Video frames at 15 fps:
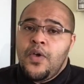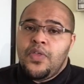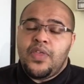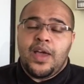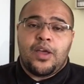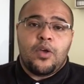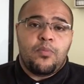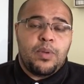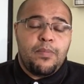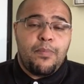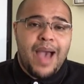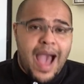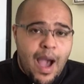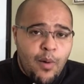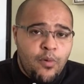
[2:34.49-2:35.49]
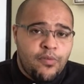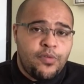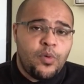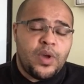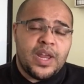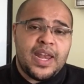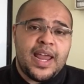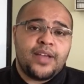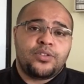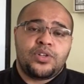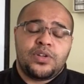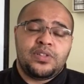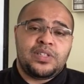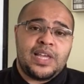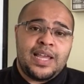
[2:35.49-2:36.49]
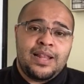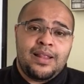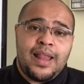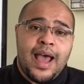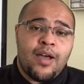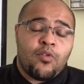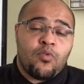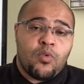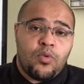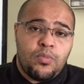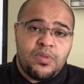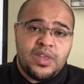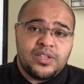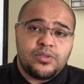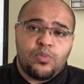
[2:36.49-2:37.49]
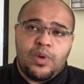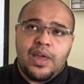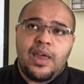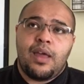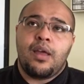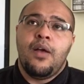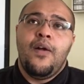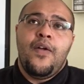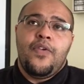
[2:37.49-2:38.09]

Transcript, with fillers: There could be powerful connections in that group this week.